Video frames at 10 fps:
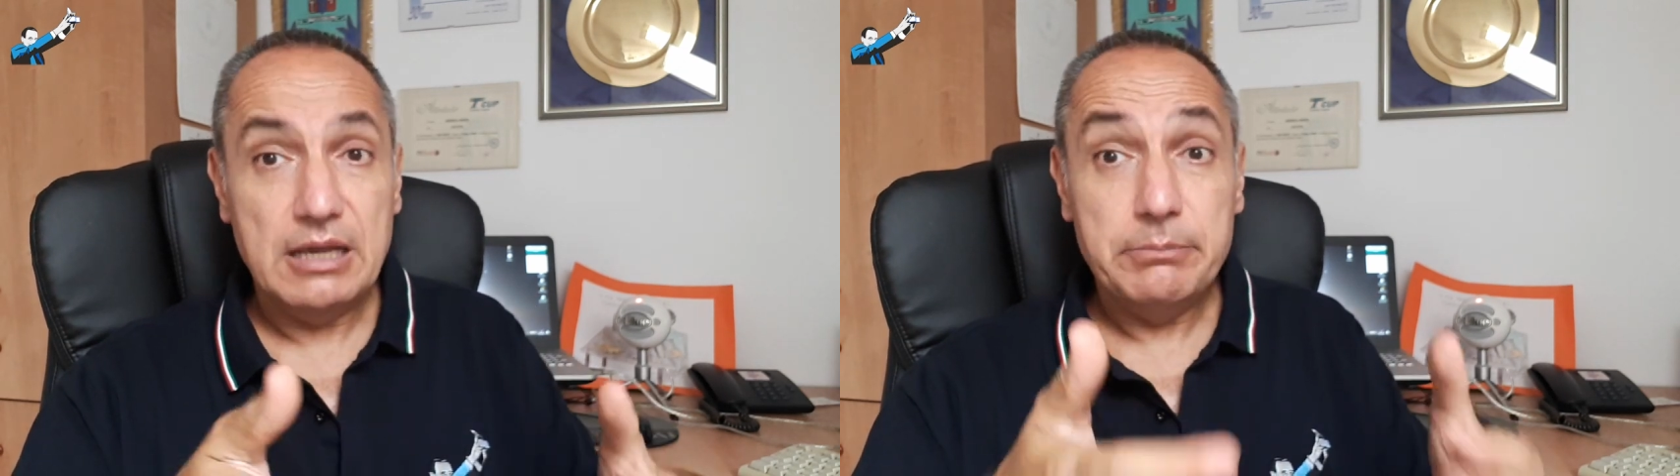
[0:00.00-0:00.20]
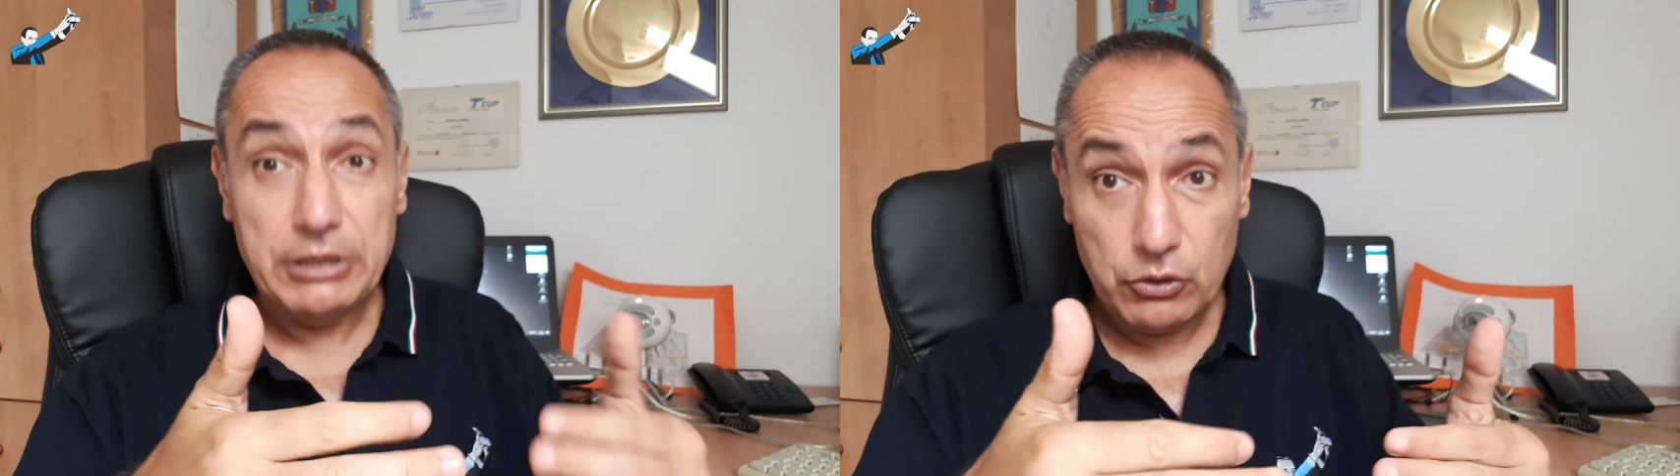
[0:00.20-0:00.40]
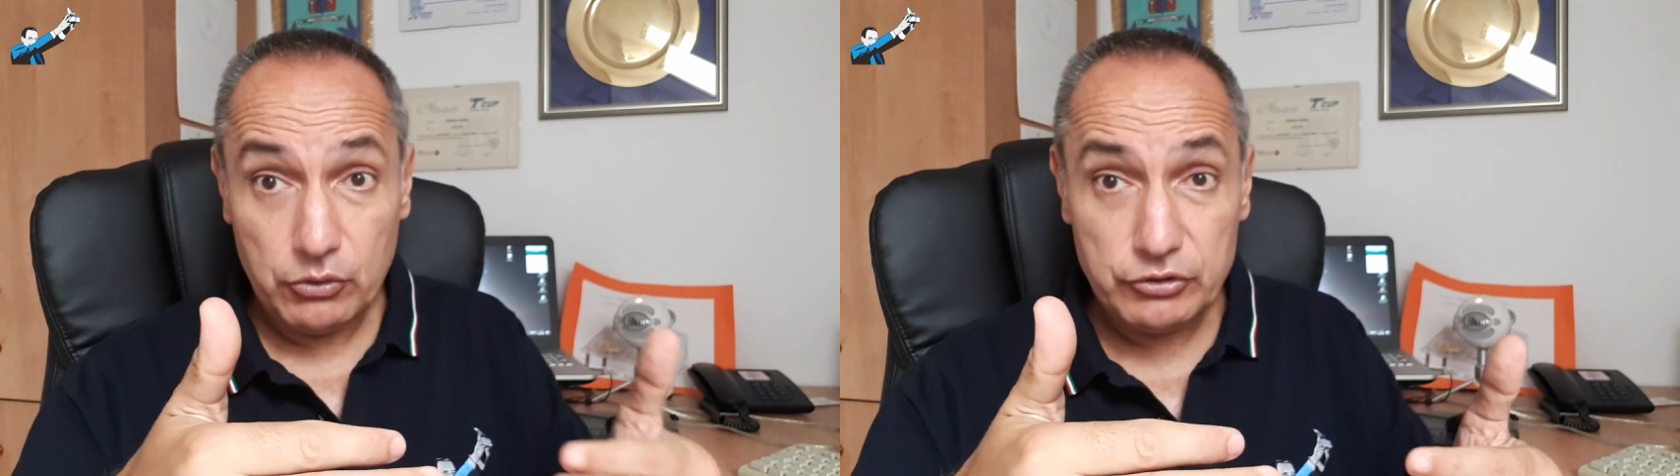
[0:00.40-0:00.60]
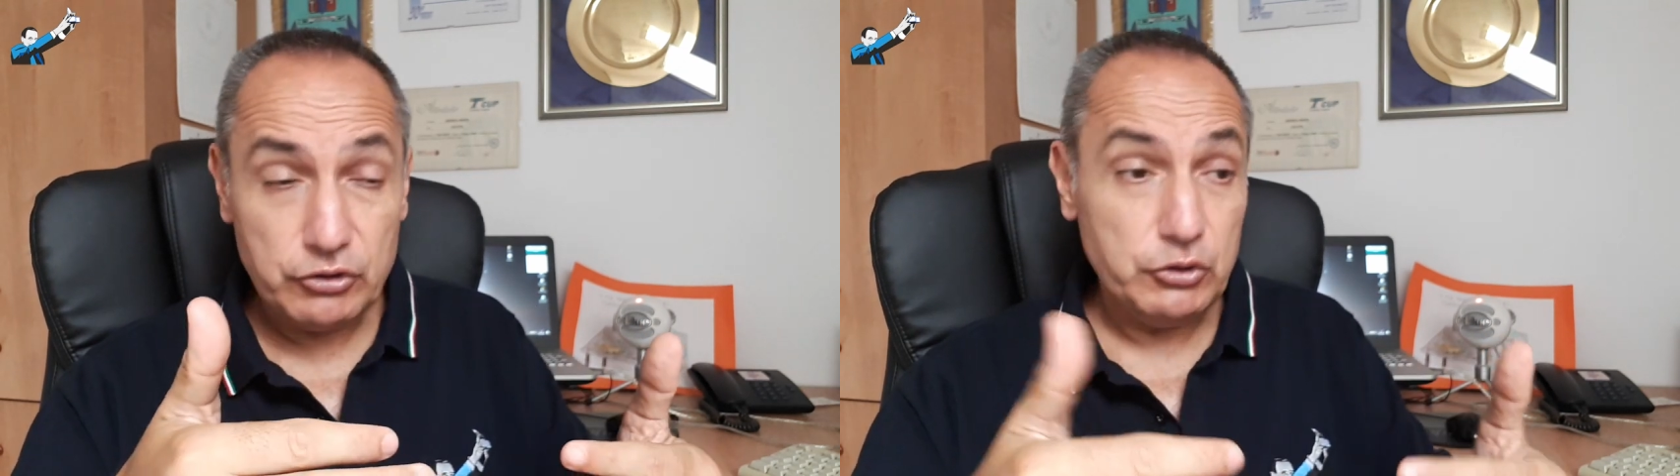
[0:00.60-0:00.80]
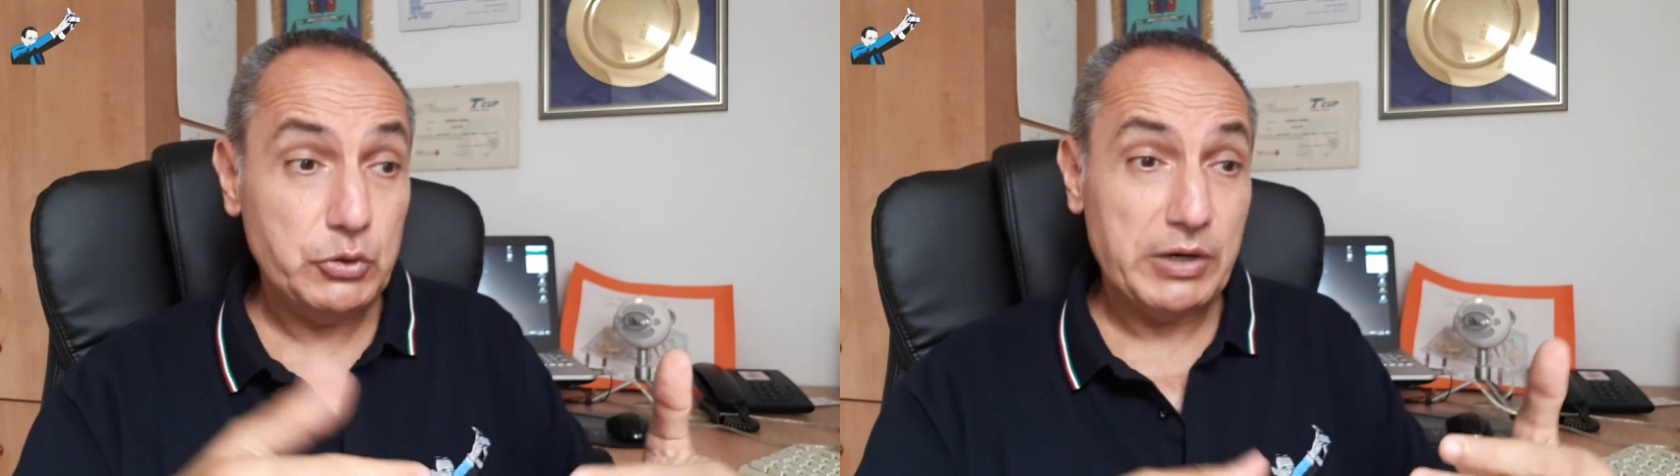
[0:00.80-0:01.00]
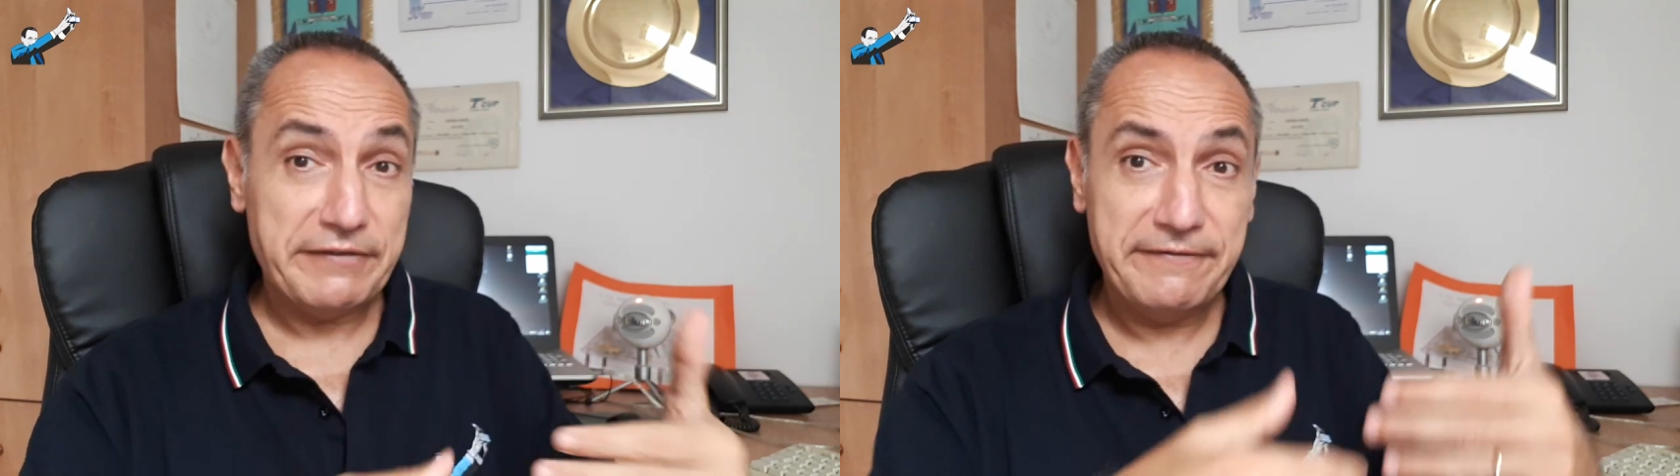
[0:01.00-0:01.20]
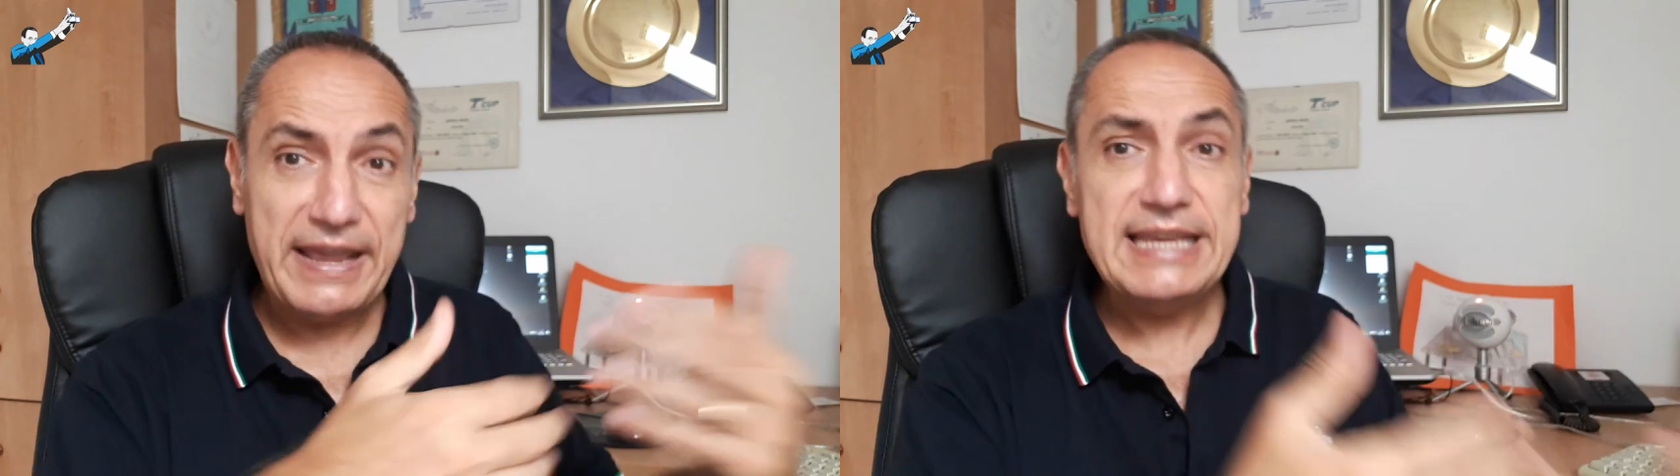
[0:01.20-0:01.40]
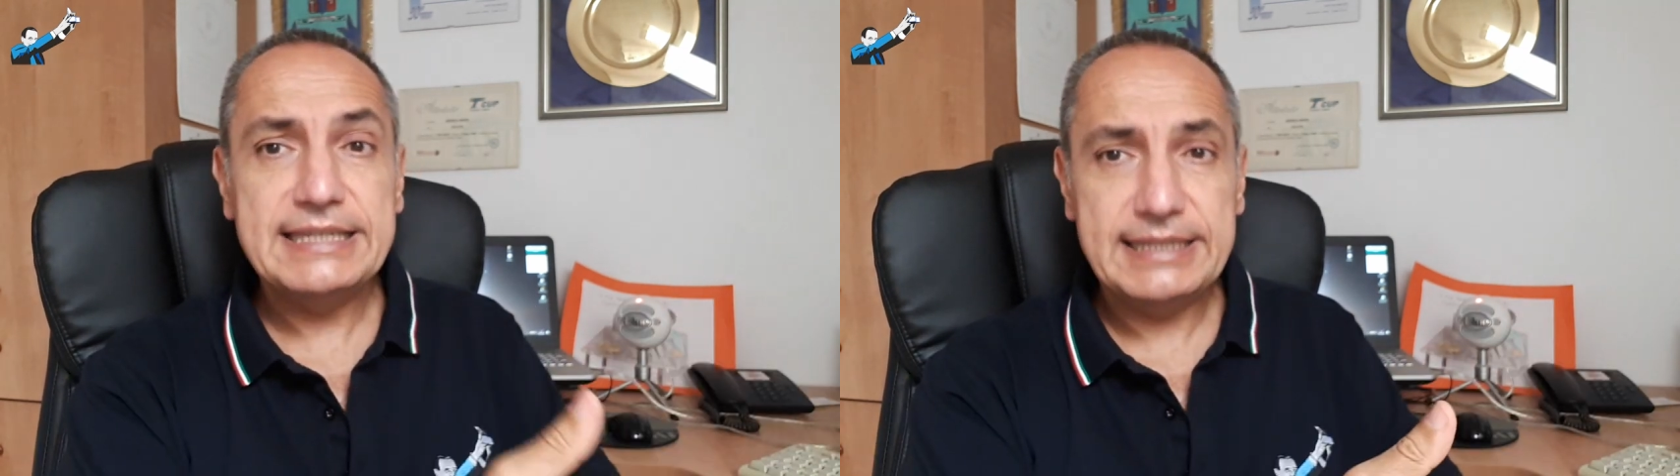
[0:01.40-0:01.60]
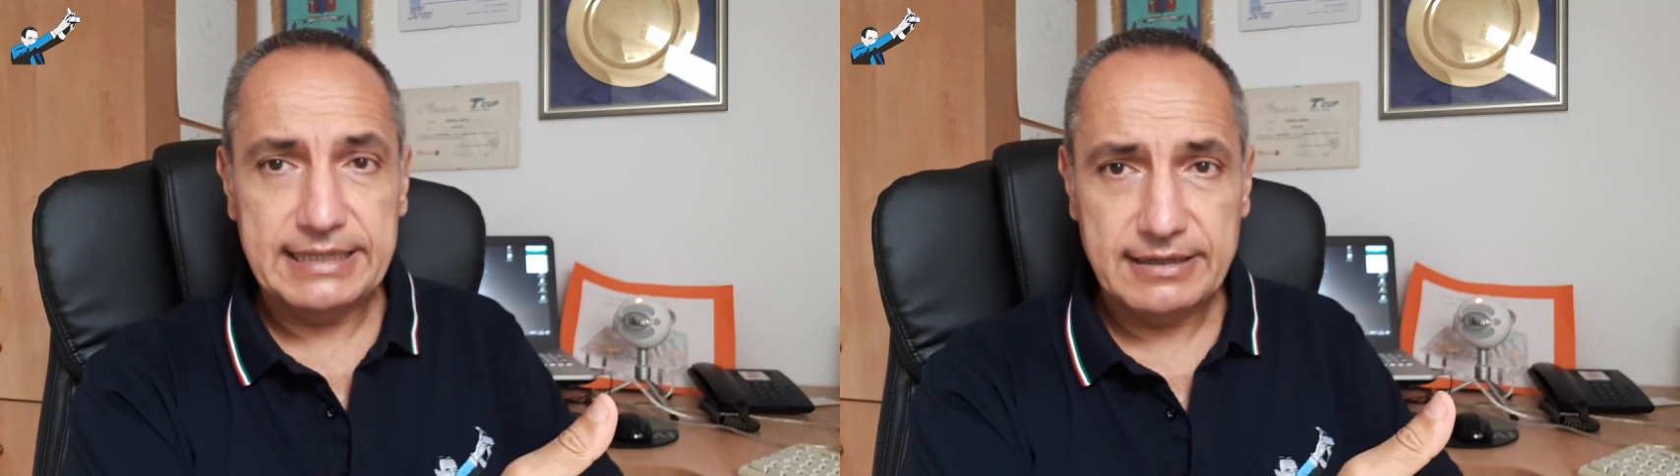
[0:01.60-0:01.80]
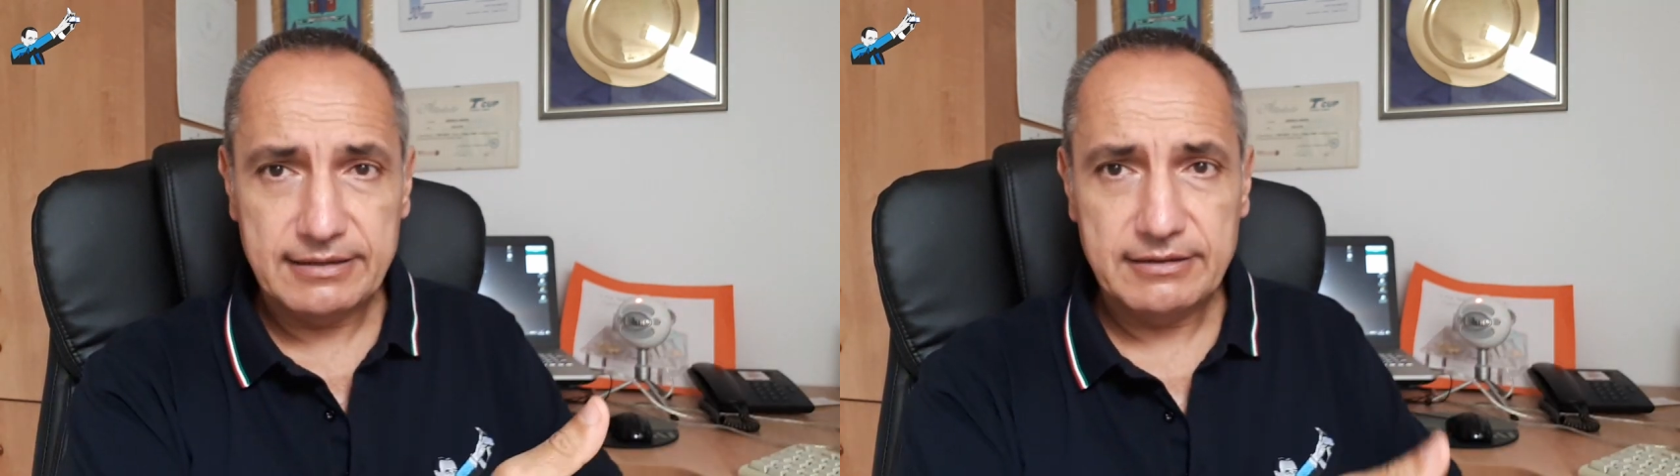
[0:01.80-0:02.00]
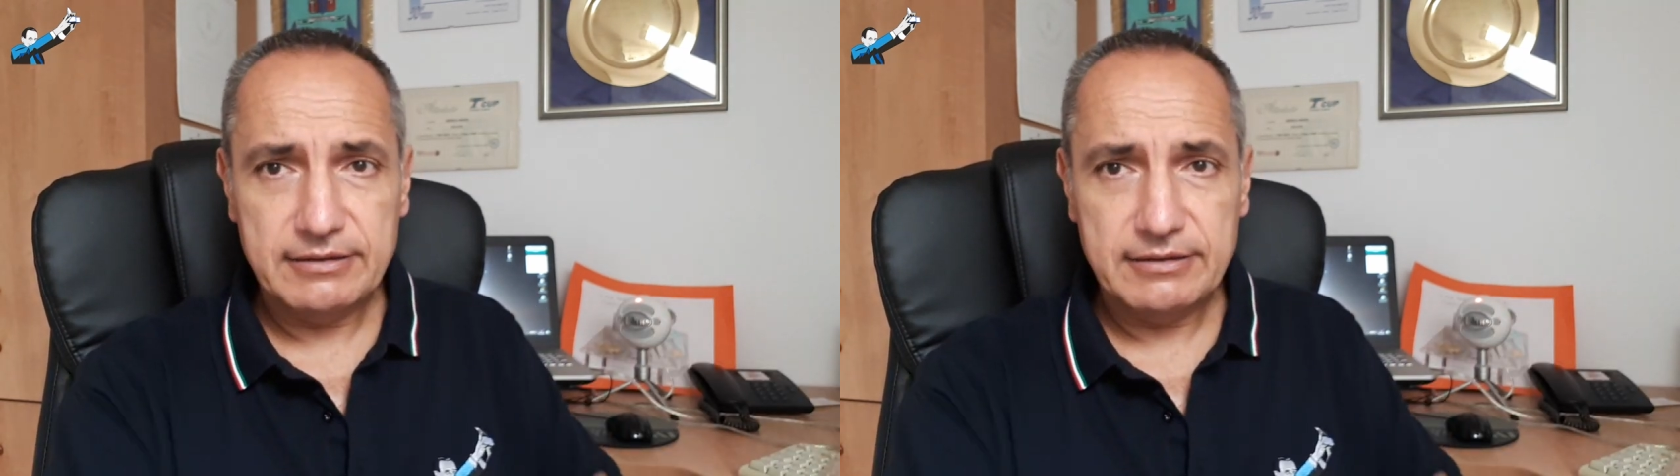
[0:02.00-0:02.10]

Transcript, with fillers: because you are facing